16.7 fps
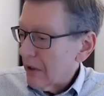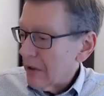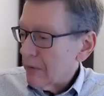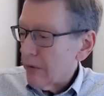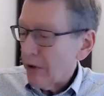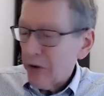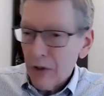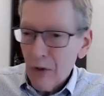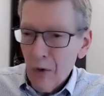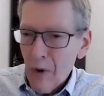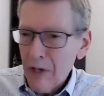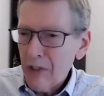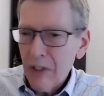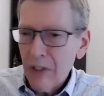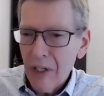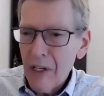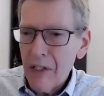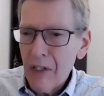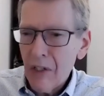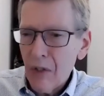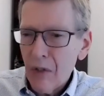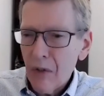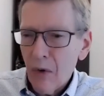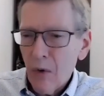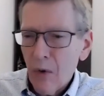but the question
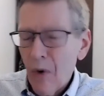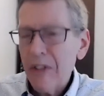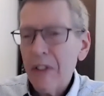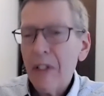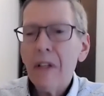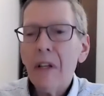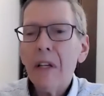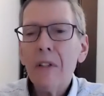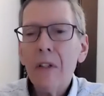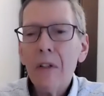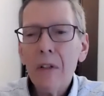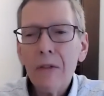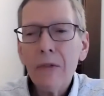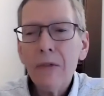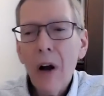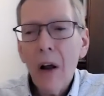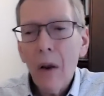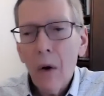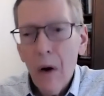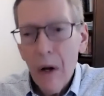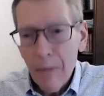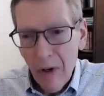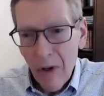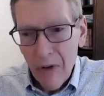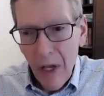is, what did they do to follow
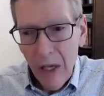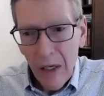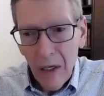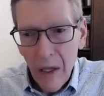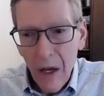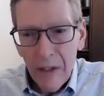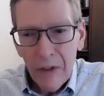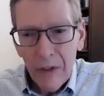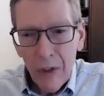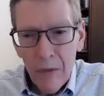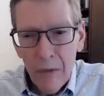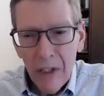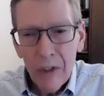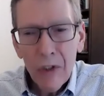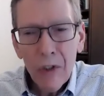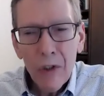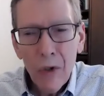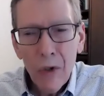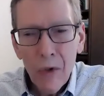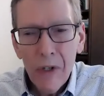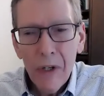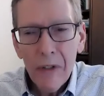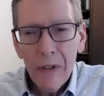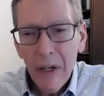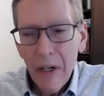up on that law to make
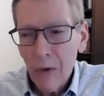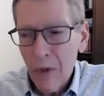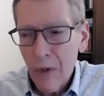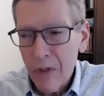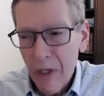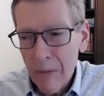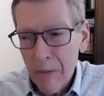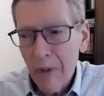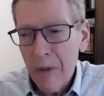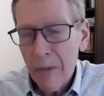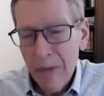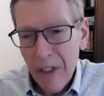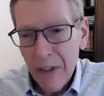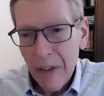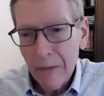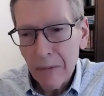sure that it was implemented?